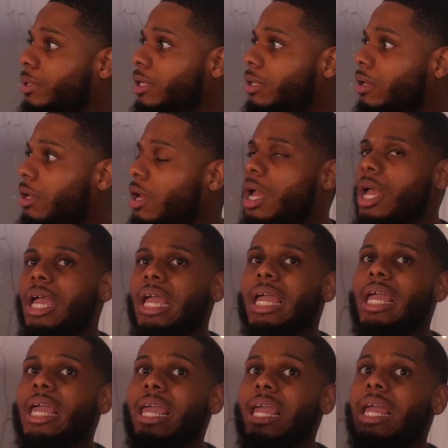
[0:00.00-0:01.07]
the fine print.
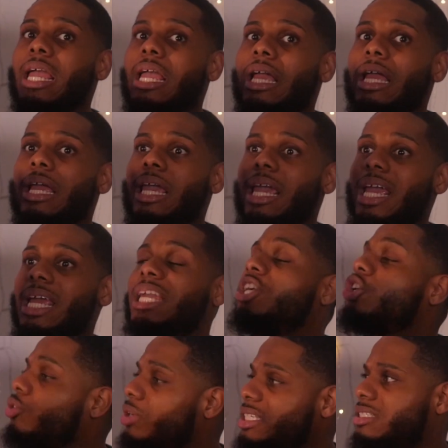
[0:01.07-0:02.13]

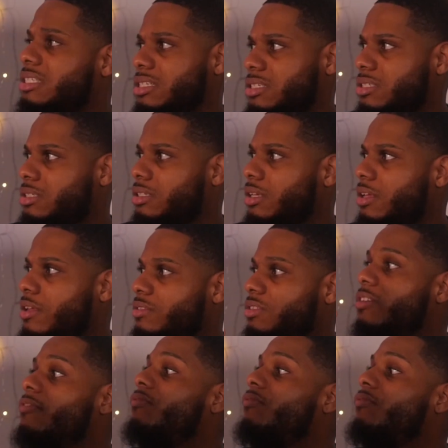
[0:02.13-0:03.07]
It increases.